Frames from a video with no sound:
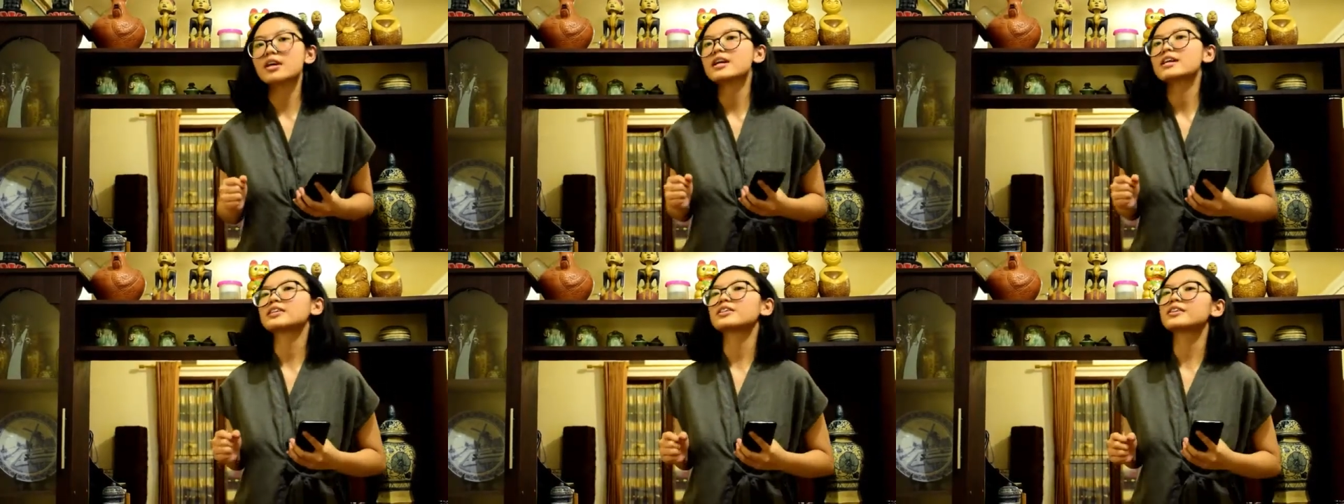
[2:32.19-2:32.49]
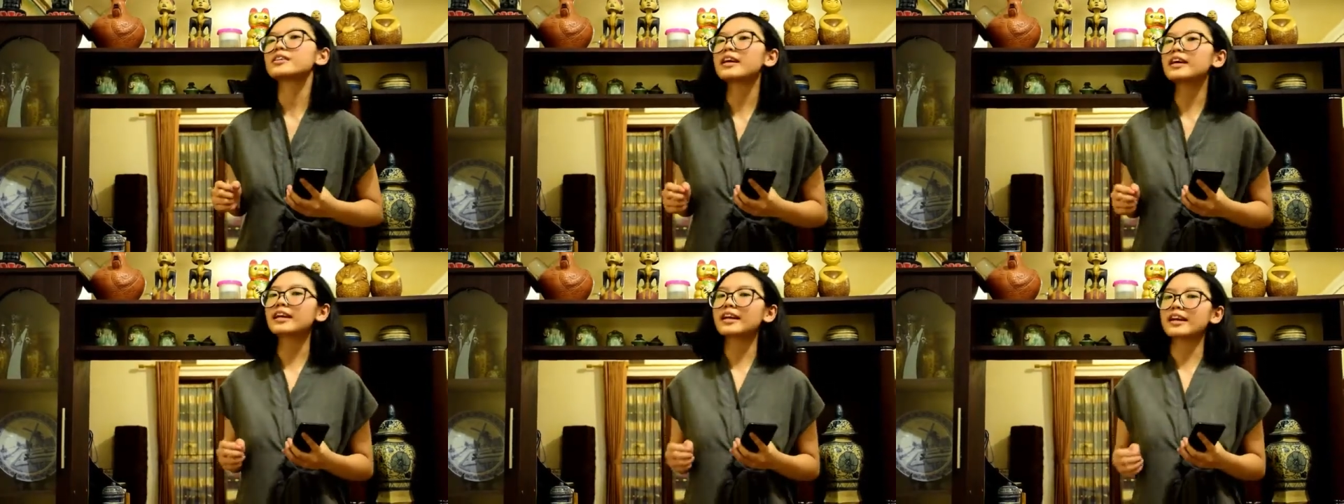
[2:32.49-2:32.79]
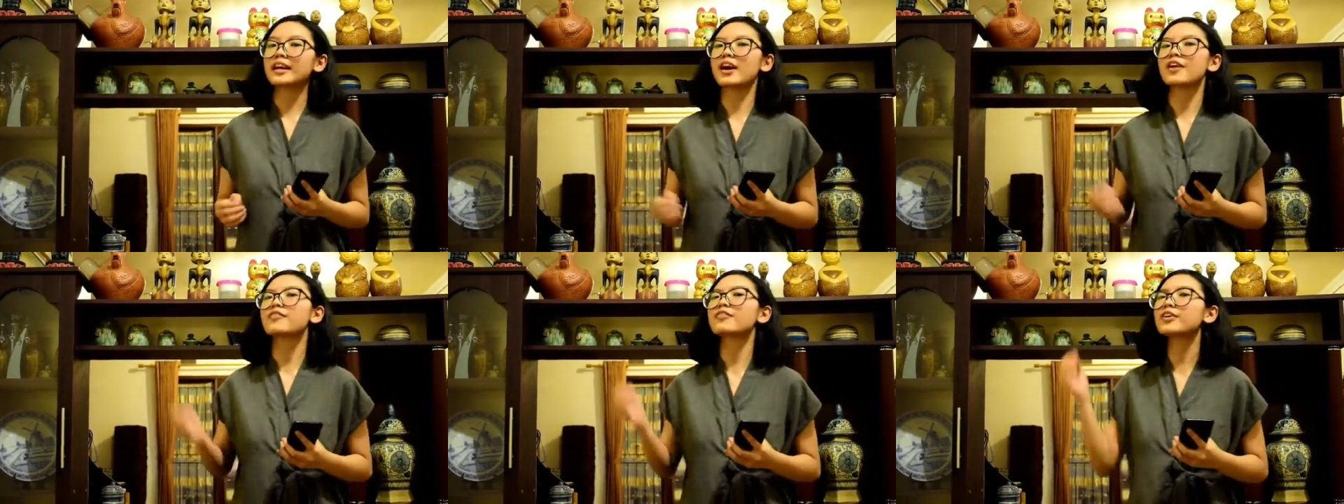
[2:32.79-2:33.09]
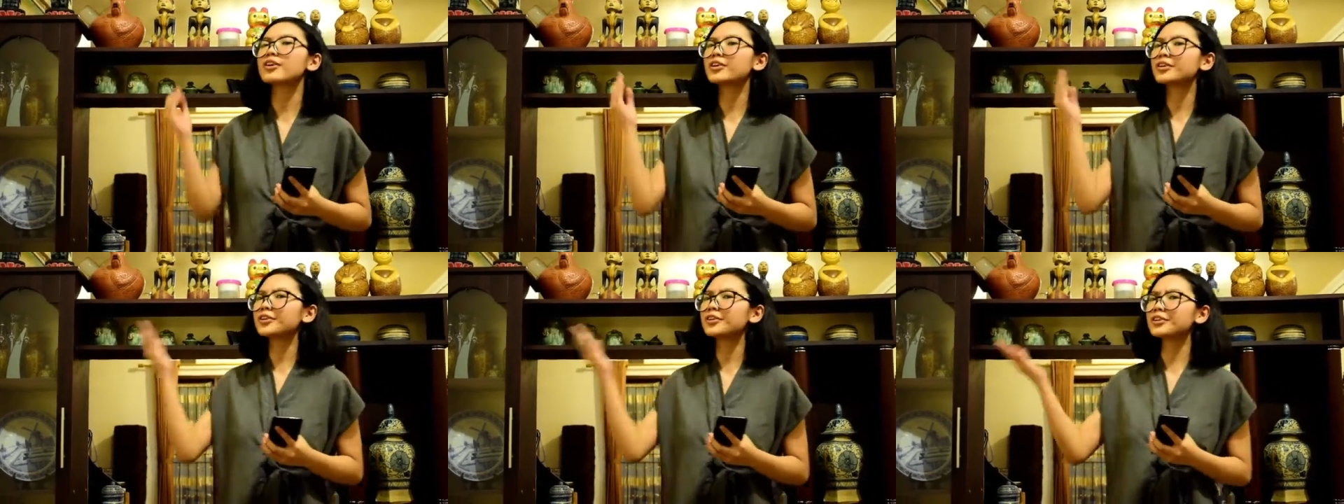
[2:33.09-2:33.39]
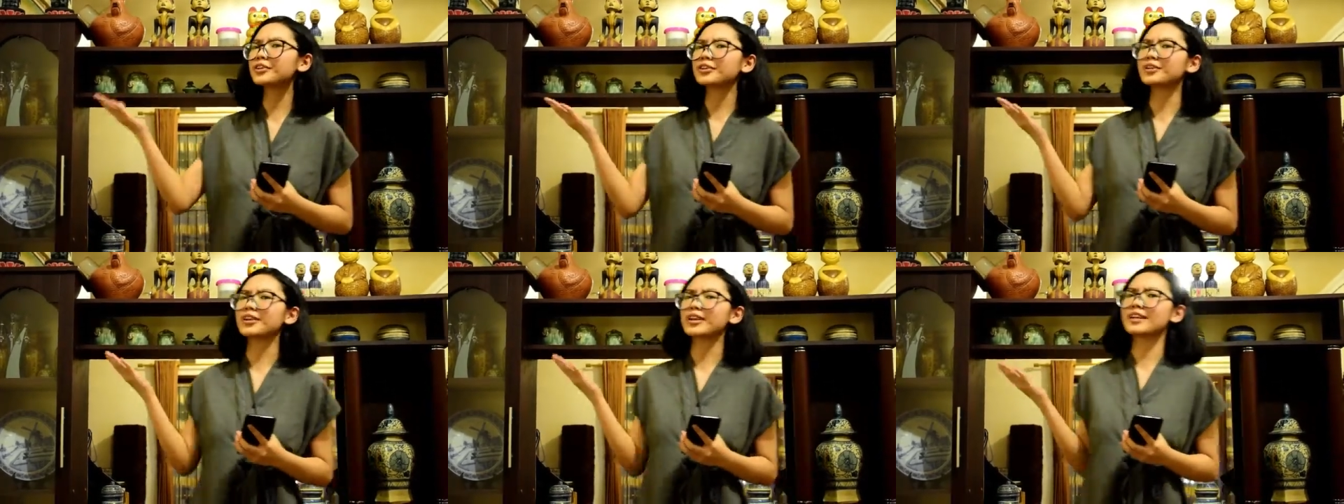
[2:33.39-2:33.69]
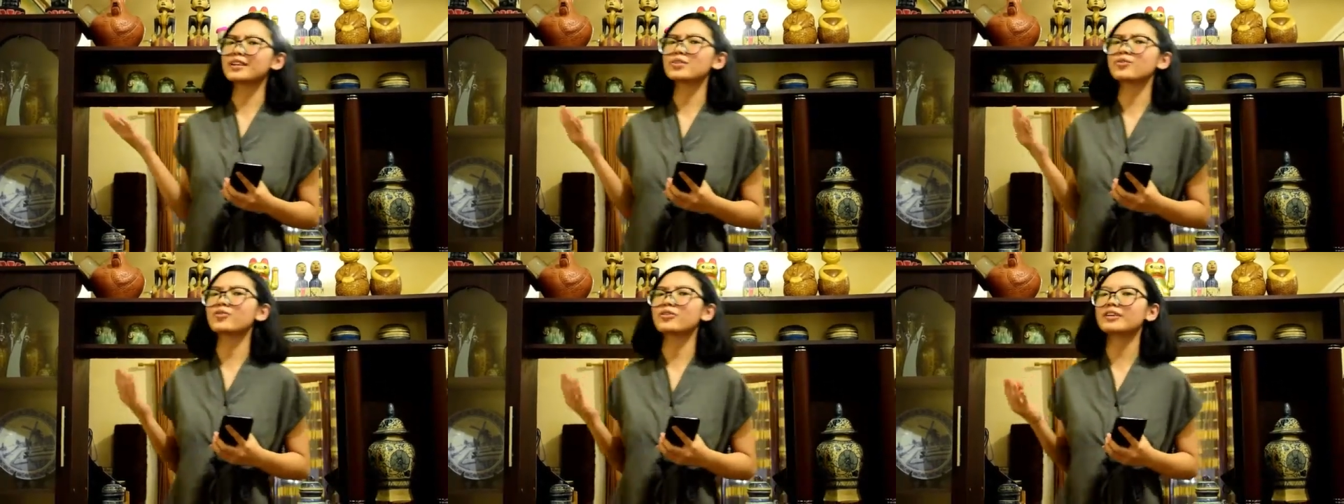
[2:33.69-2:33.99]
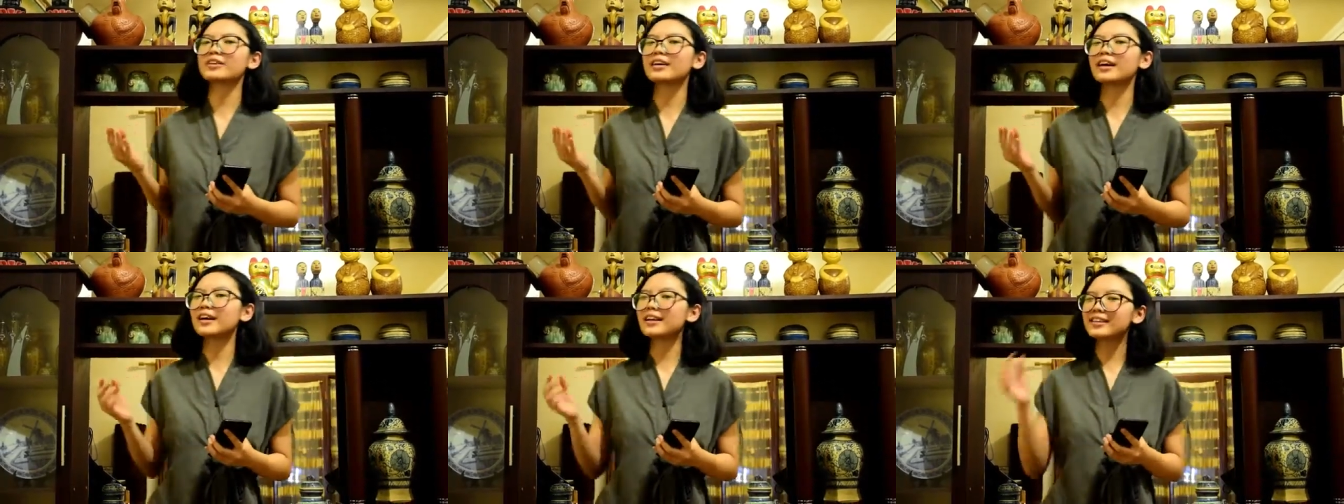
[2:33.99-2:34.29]
so they can have a good grade
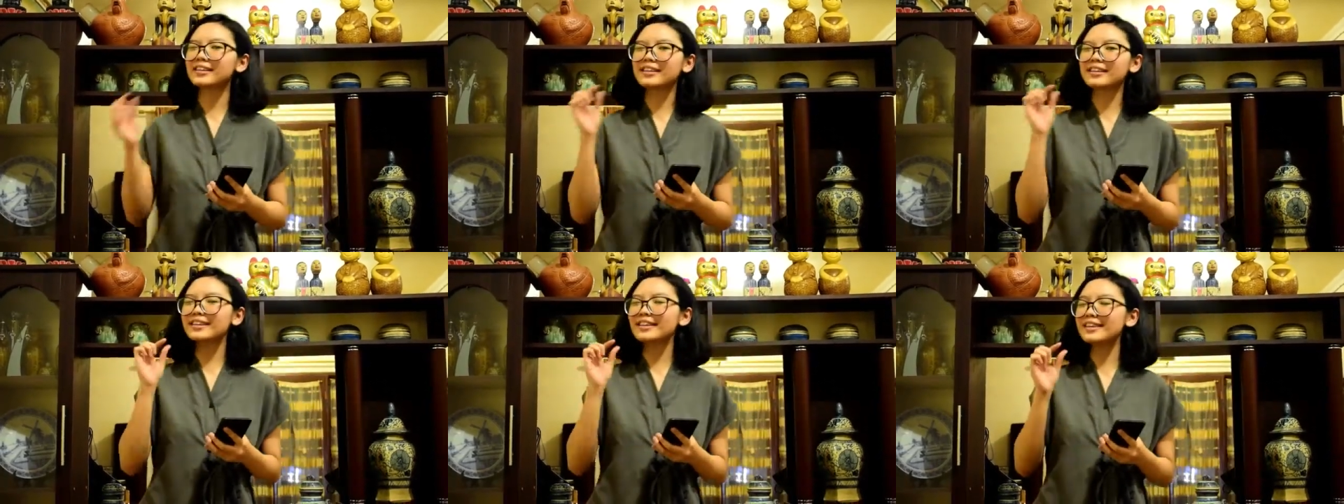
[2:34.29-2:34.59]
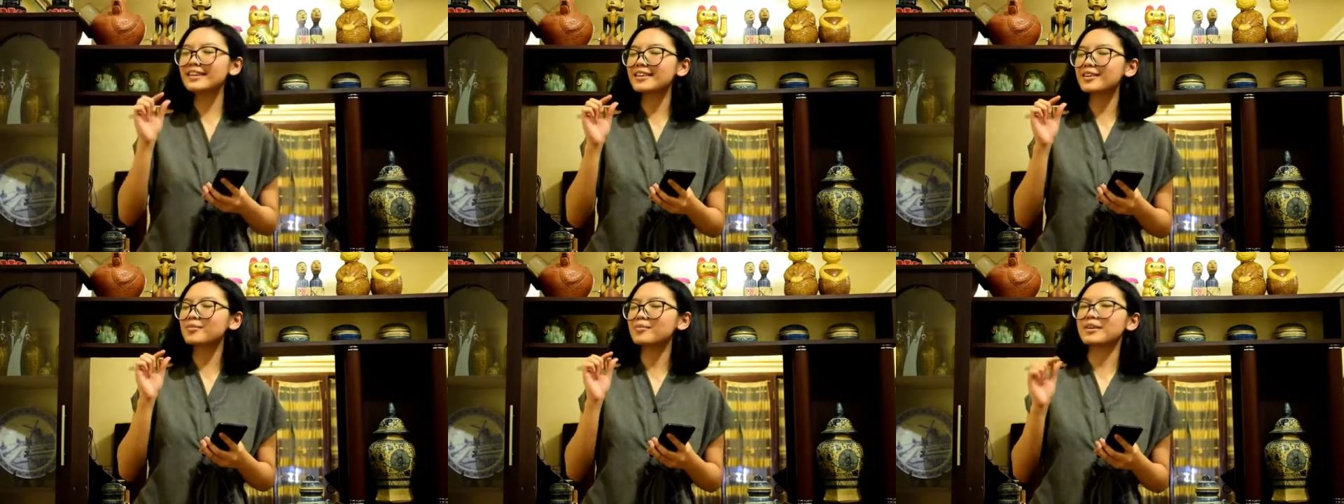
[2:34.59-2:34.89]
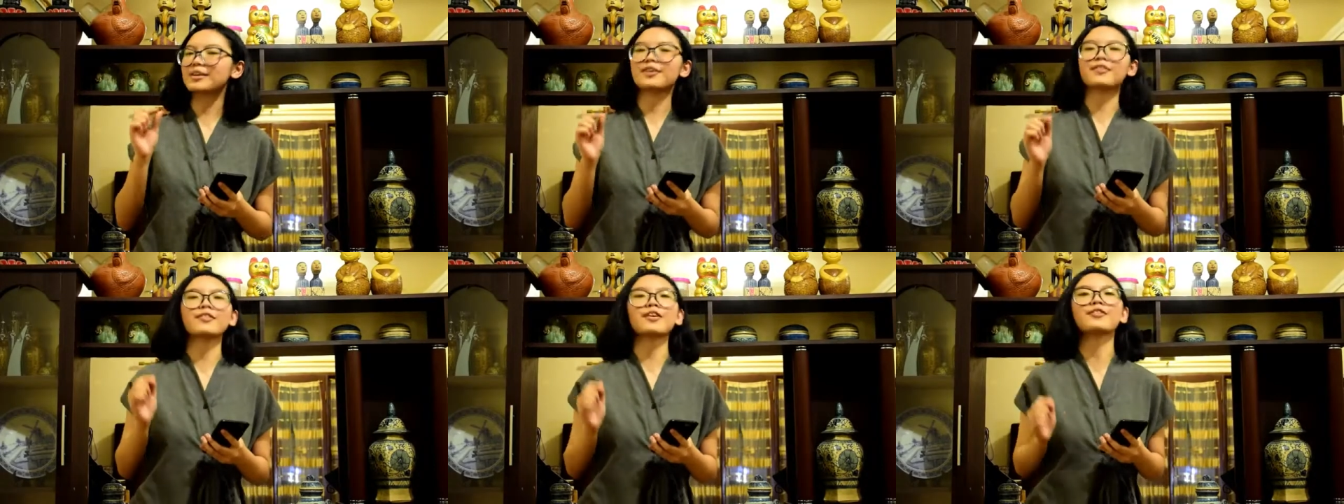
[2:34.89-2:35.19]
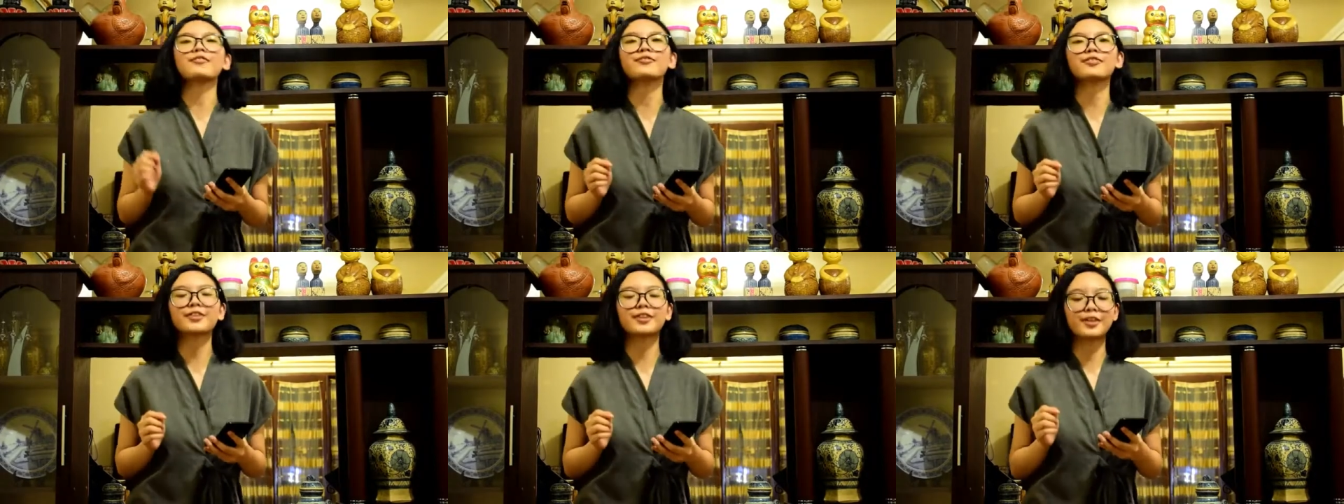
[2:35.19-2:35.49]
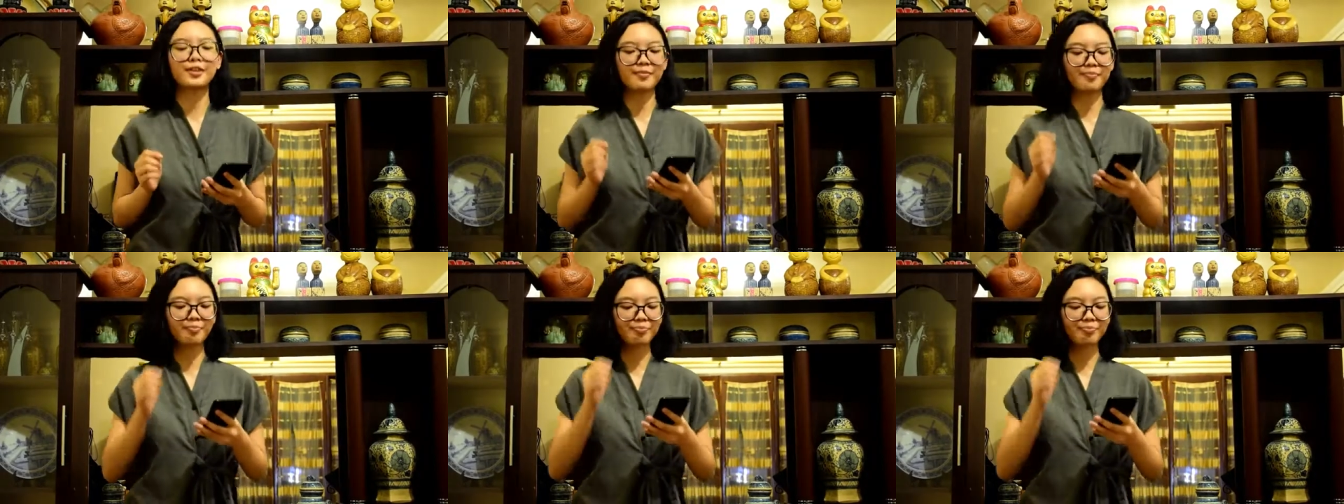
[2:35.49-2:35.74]
with a little bit of effort.